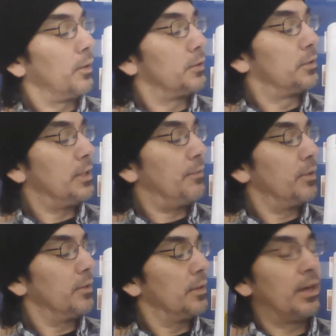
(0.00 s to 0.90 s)
a
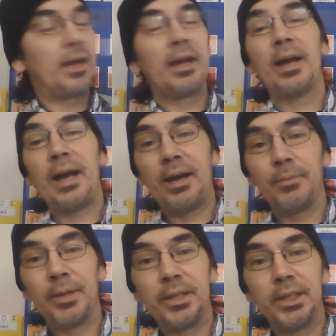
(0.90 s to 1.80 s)
seven. How
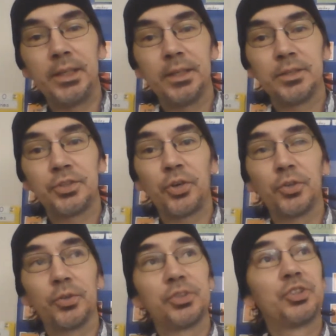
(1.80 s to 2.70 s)
many
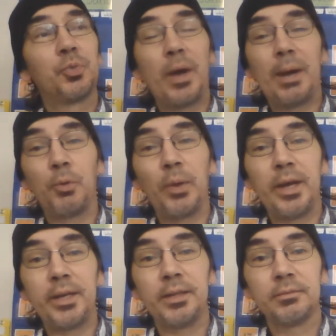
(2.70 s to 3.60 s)
turtles swam
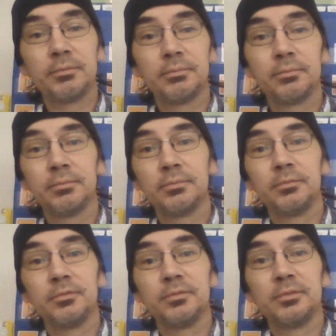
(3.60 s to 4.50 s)
away?
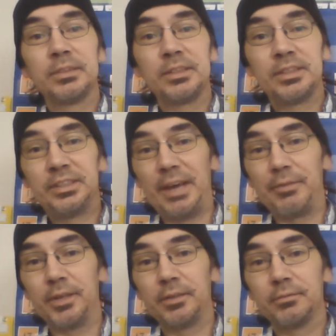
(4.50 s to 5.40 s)

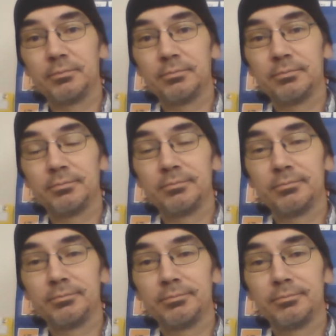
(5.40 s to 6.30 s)
Seven.
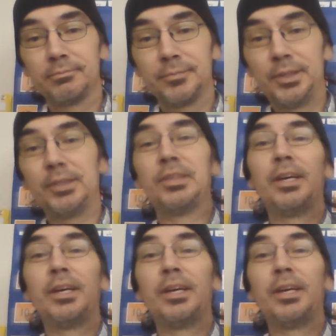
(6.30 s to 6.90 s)
Just